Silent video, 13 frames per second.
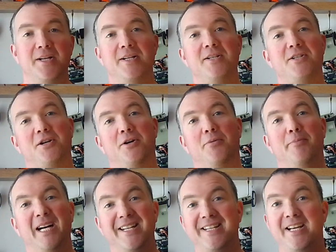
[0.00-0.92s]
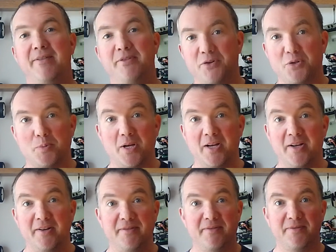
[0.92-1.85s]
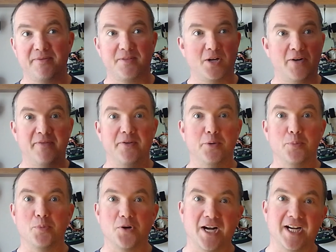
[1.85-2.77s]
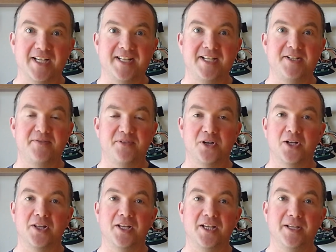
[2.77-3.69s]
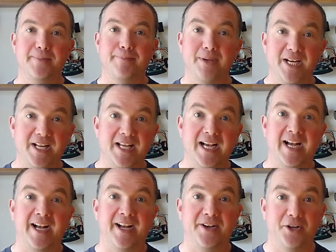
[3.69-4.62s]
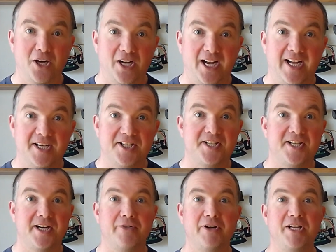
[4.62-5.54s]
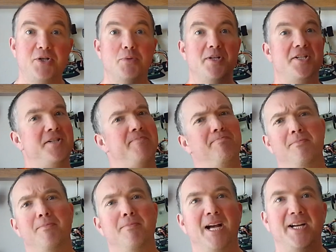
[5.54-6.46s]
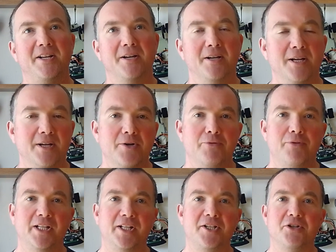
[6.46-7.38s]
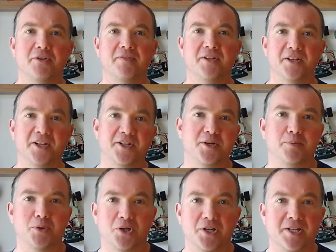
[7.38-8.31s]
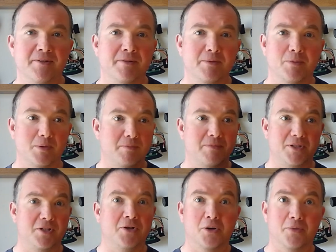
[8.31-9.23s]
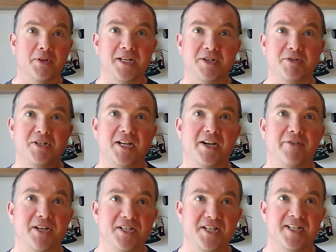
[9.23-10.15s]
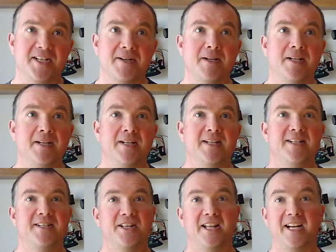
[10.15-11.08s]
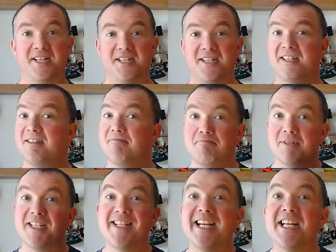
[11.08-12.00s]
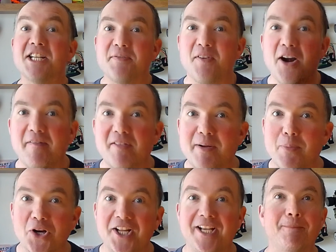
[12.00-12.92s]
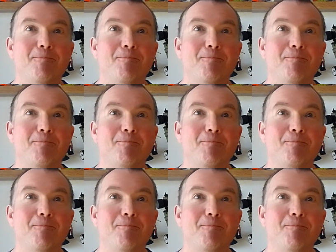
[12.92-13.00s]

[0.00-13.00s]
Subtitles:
So Mardave have offered up prizes for the Mini and Hot Hatch series, which is mega. Really chuffed that they're supporting, these series. So that's stickers for everybody.